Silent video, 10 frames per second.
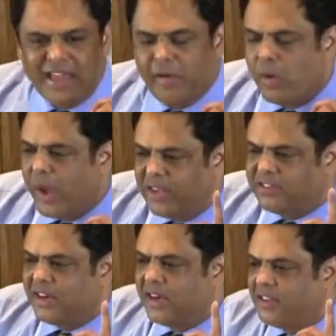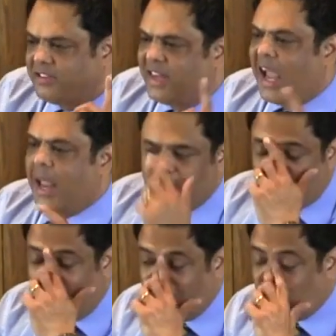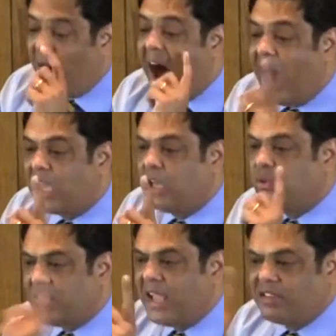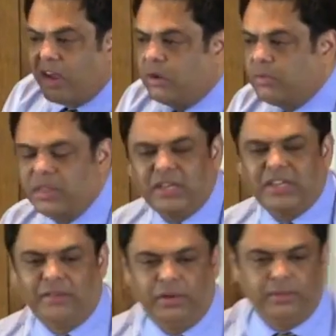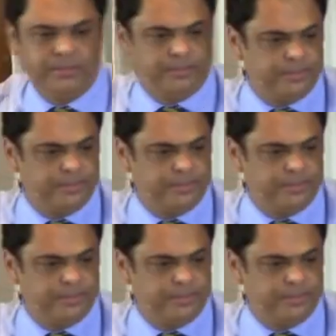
never wasted his time trying to argue things out with the devil.